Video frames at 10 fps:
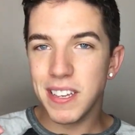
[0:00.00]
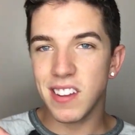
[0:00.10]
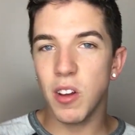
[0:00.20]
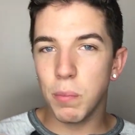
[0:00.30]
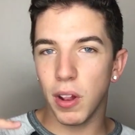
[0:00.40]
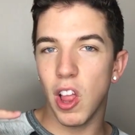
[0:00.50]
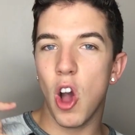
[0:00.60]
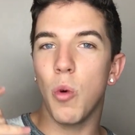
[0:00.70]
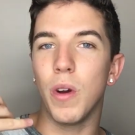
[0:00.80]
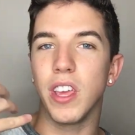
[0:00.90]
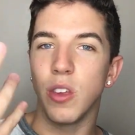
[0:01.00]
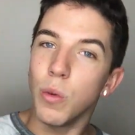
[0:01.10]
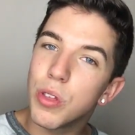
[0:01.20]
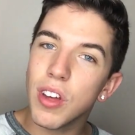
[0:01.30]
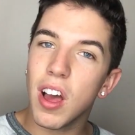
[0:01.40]
down below what you
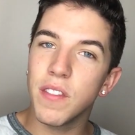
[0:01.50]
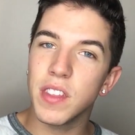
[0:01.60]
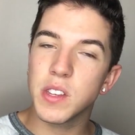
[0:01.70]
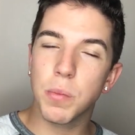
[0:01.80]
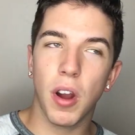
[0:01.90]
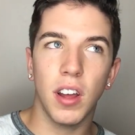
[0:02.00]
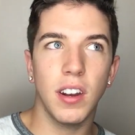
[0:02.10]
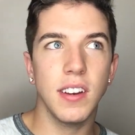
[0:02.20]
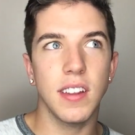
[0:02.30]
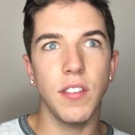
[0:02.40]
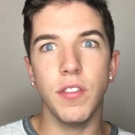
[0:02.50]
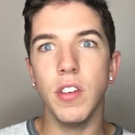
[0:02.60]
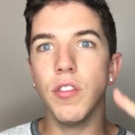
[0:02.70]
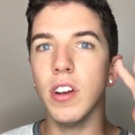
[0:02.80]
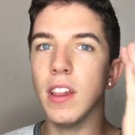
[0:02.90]
thought of this product and feel
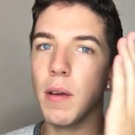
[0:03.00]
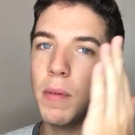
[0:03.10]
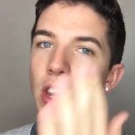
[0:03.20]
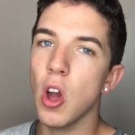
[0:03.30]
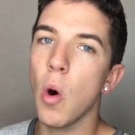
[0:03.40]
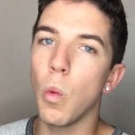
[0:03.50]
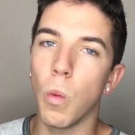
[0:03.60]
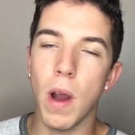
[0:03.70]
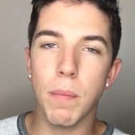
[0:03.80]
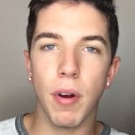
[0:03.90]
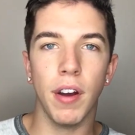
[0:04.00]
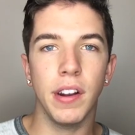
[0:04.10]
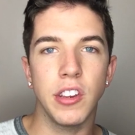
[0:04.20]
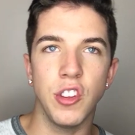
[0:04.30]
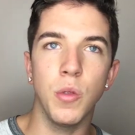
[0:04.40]
free to let me know what
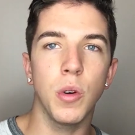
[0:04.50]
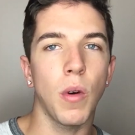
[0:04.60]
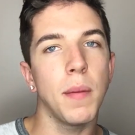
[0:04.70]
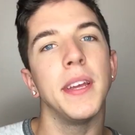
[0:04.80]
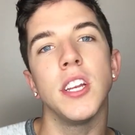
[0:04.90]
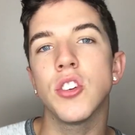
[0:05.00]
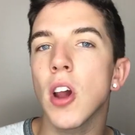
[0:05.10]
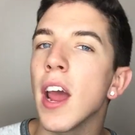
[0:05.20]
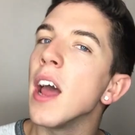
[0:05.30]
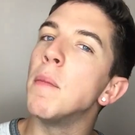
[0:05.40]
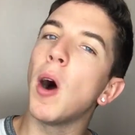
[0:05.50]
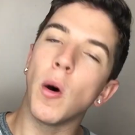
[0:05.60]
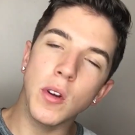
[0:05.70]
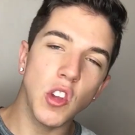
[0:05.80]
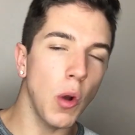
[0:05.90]
product you would want me to try. I'm
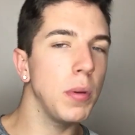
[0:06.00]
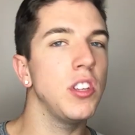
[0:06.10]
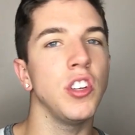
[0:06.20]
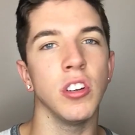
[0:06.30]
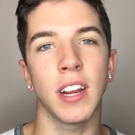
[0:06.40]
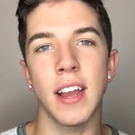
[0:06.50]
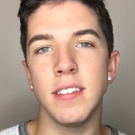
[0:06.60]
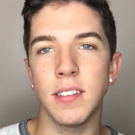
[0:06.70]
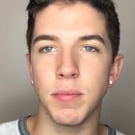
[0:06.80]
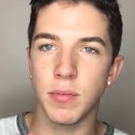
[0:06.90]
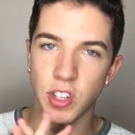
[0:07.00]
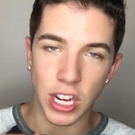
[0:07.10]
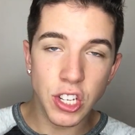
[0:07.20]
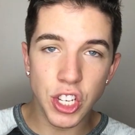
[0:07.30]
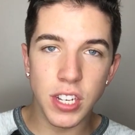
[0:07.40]
always open to your guys'
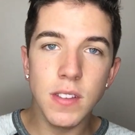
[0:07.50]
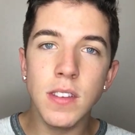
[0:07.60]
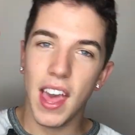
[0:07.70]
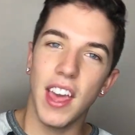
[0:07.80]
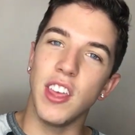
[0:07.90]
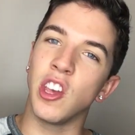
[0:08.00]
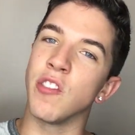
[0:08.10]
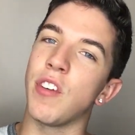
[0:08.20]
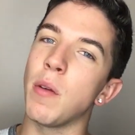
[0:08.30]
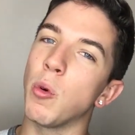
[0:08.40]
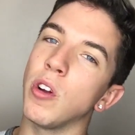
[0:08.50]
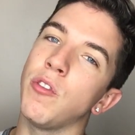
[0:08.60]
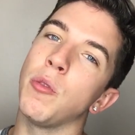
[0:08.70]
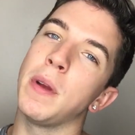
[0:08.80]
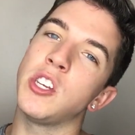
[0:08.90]
suggestions. You can find more
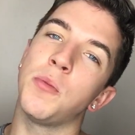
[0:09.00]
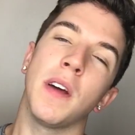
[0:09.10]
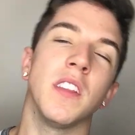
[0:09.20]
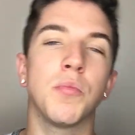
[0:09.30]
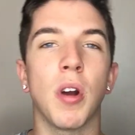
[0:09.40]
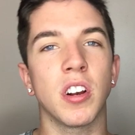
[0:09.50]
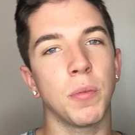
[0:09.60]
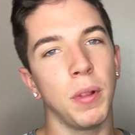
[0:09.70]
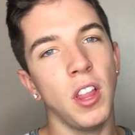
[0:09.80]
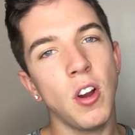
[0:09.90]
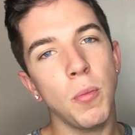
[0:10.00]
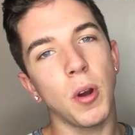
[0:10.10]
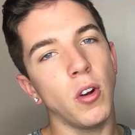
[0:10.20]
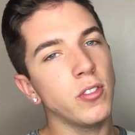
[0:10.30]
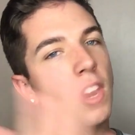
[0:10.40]
information about this product below, but
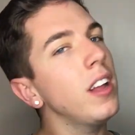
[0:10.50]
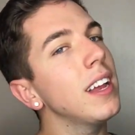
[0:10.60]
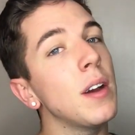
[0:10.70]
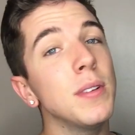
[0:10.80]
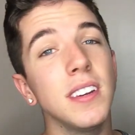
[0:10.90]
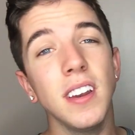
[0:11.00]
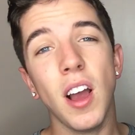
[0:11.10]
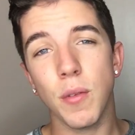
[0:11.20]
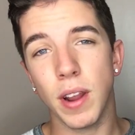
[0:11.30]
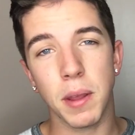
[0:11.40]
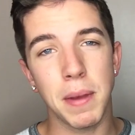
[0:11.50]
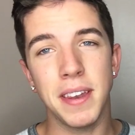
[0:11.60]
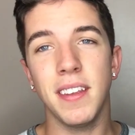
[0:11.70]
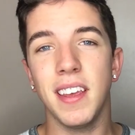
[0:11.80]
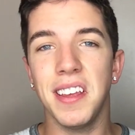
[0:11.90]
overall I would not recommend
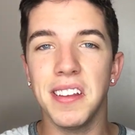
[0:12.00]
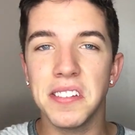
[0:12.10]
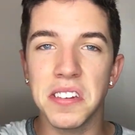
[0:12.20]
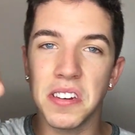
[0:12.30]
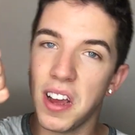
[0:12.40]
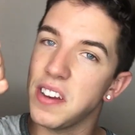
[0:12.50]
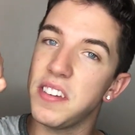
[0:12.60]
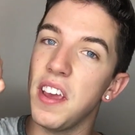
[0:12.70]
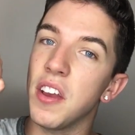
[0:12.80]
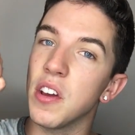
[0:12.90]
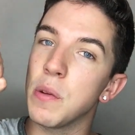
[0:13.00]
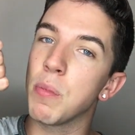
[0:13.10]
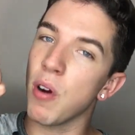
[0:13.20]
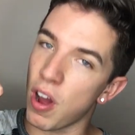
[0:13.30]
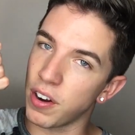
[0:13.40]
it. It is not a good
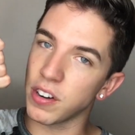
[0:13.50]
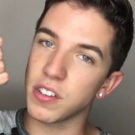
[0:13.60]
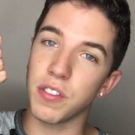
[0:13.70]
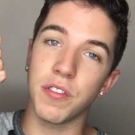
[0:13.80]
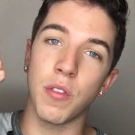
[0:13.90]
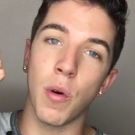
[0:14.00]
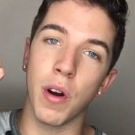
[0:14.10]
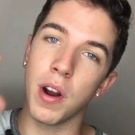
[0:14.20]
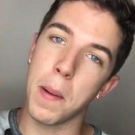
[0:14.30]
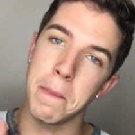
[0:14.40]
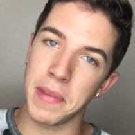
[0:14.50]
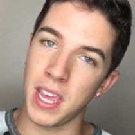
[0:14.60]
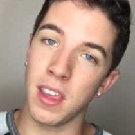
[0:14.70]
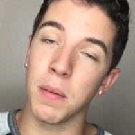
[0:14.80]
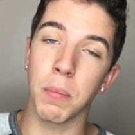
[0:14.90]
product for
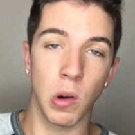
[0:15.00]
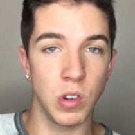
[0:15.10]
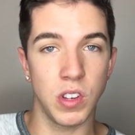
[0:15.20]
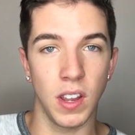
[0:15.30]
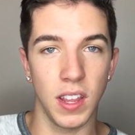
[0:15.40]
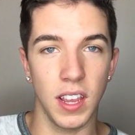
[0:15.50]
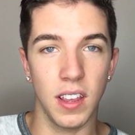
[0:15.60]
me personally.